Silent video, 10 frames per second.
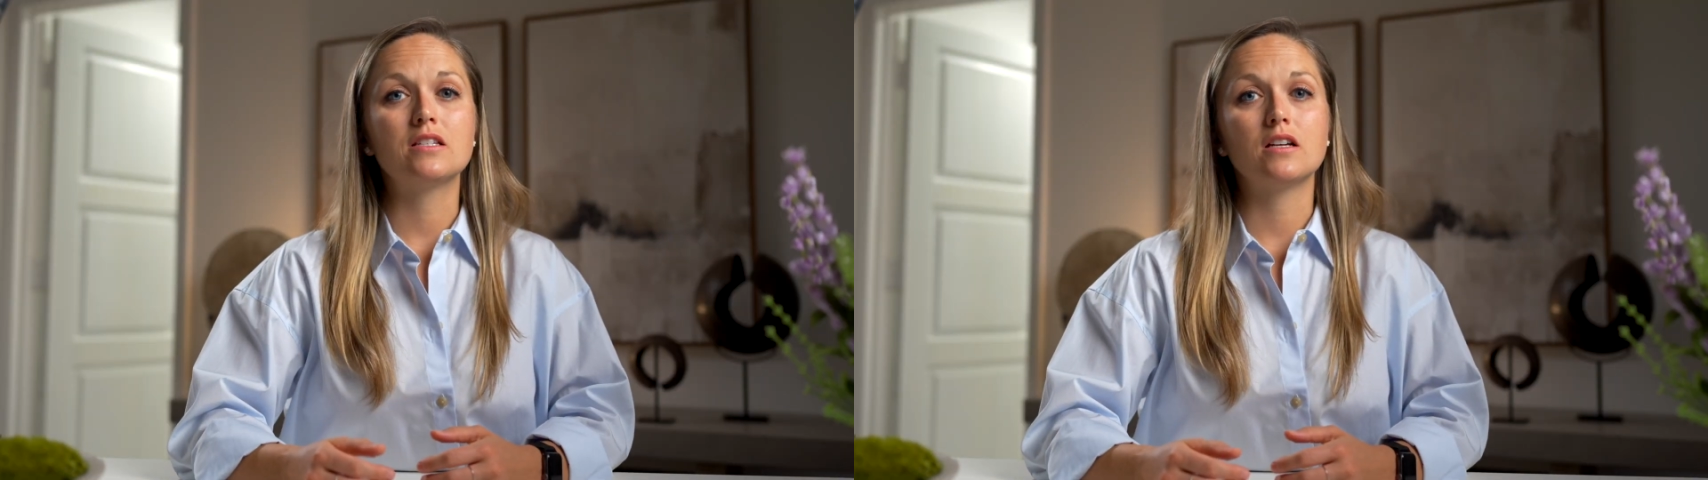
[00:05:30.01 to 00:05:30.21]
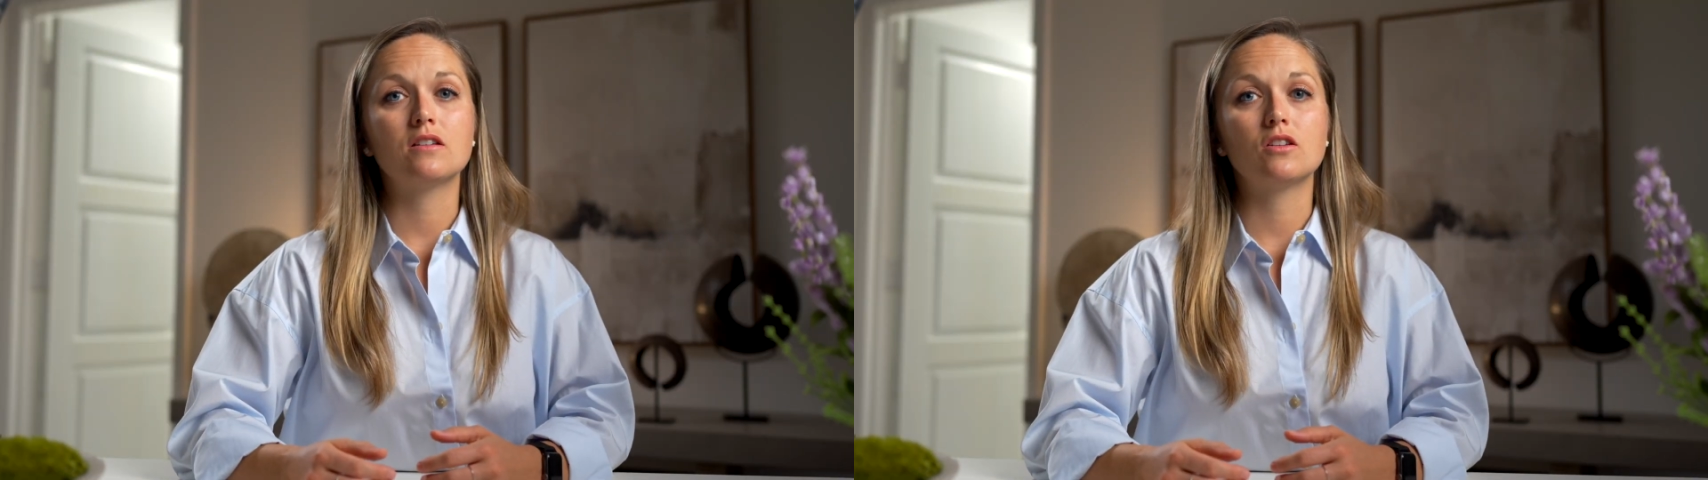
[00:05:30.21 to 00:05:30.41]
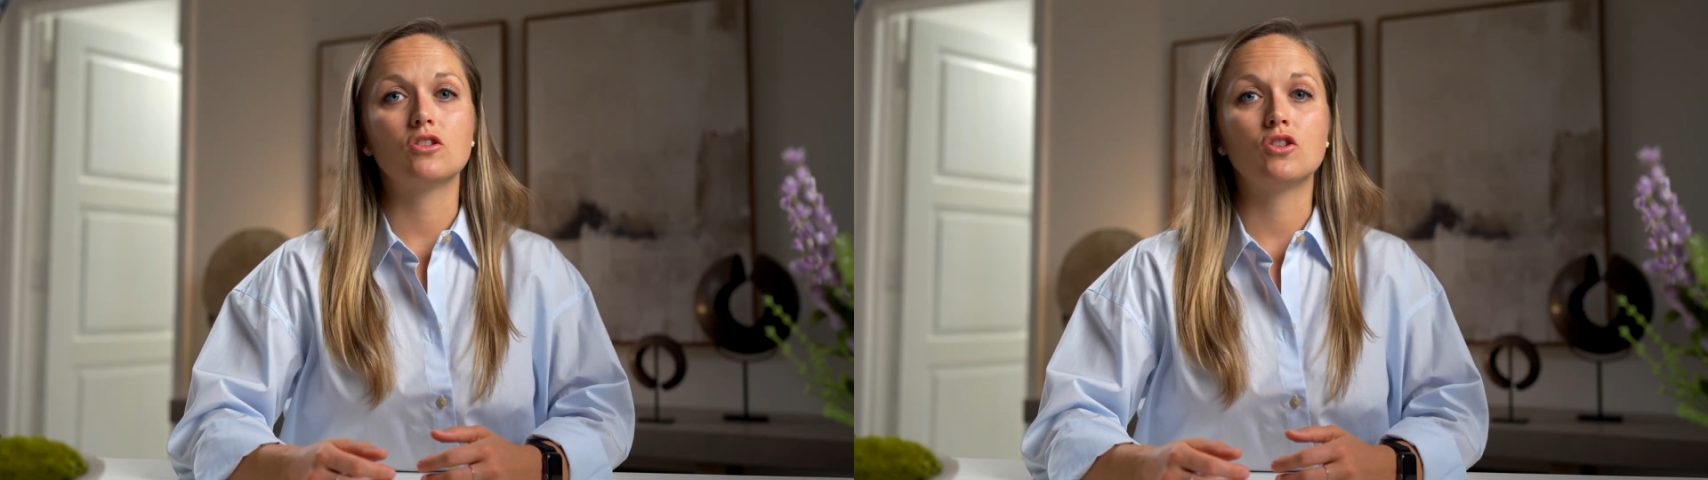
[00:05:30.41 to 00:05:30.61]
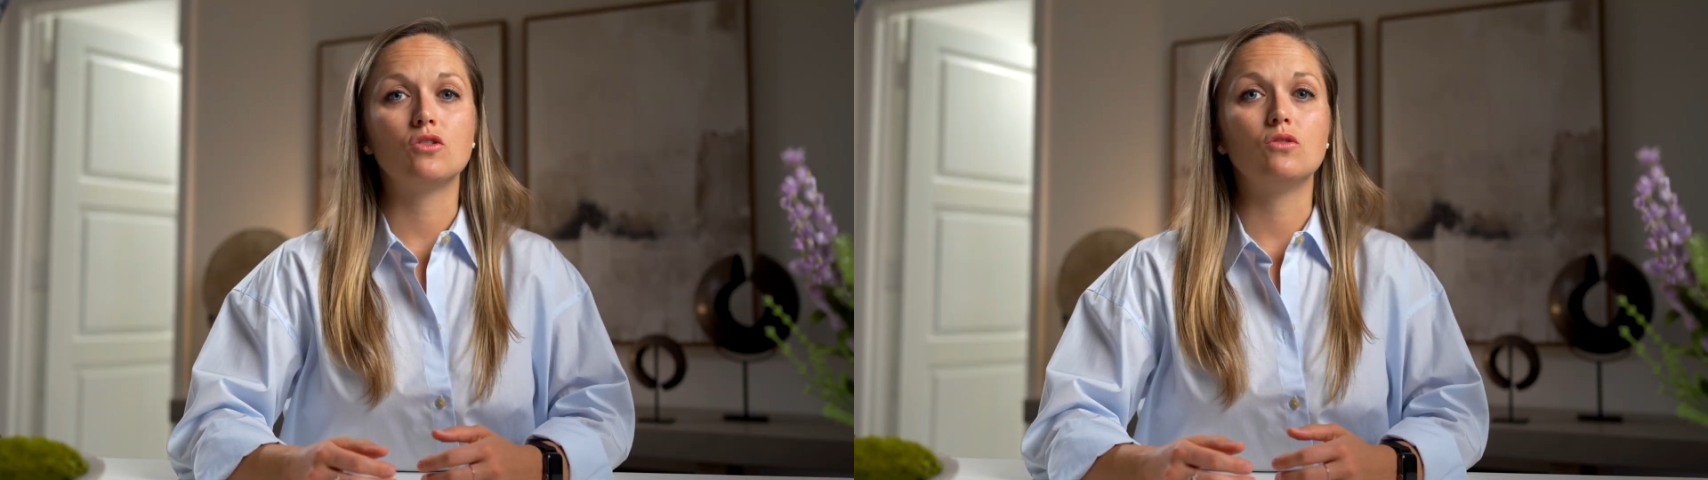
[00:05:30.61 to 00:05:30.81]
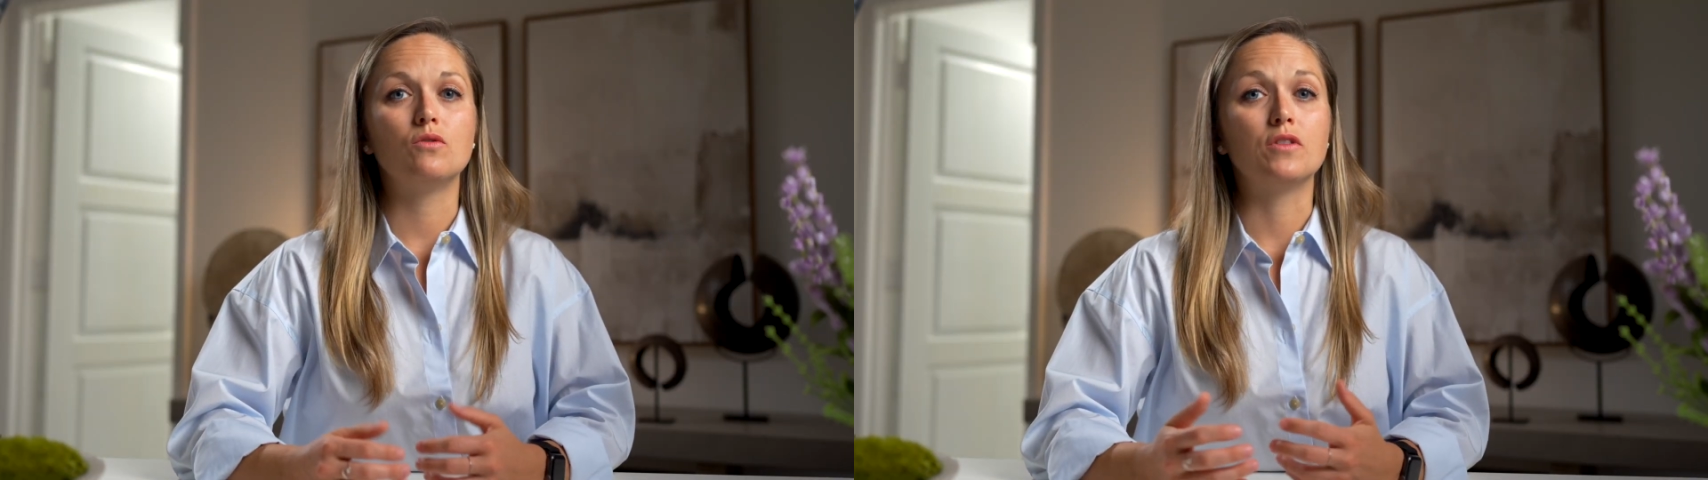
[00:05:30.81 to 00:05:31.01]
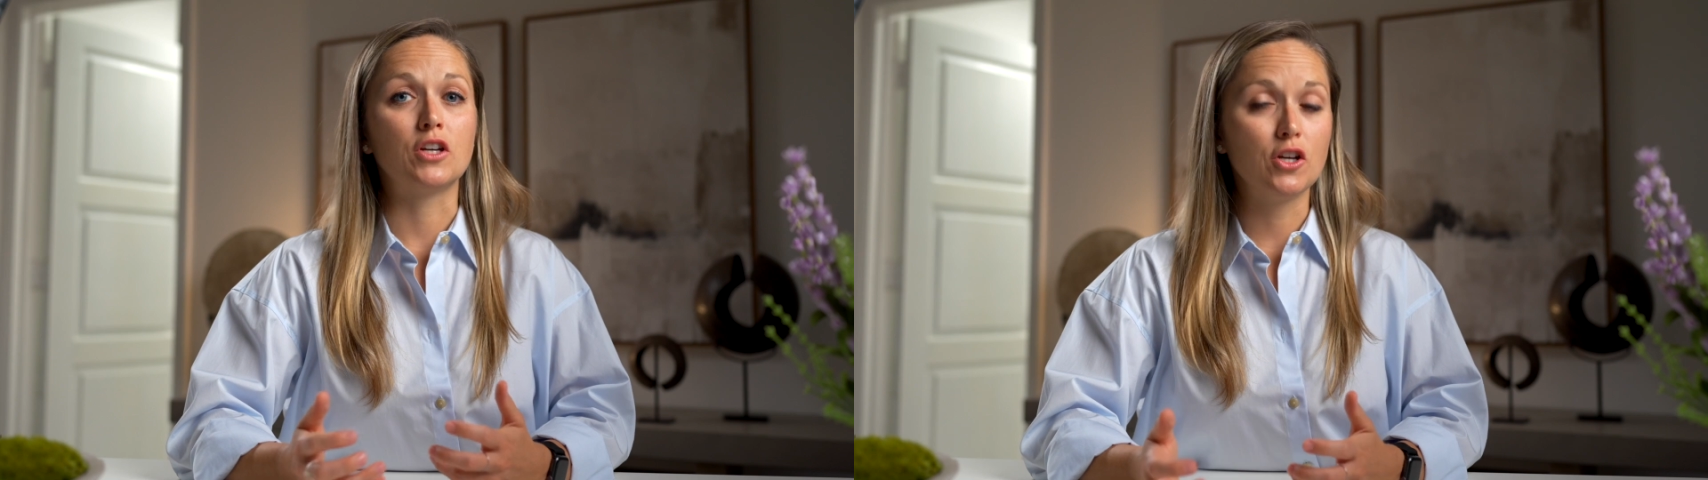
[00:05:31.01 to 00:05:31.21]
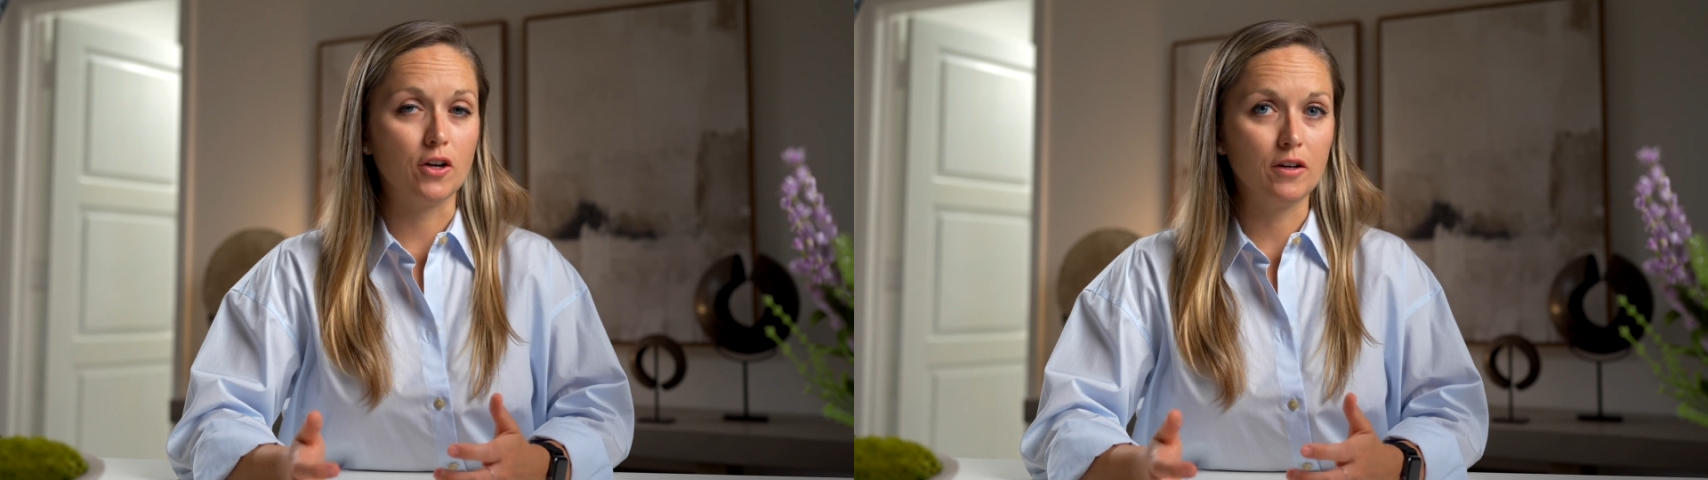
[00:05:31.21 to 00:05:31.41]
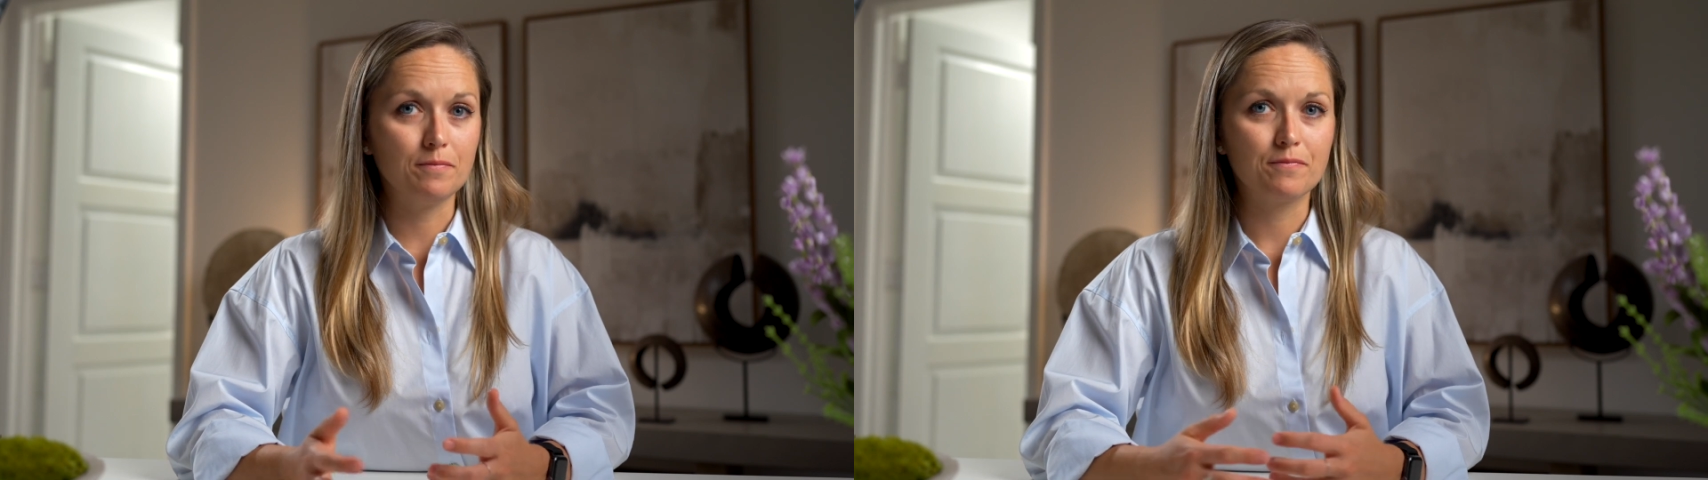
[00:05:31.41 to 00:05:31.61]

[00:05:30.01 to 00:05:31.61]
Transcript: us to the cure,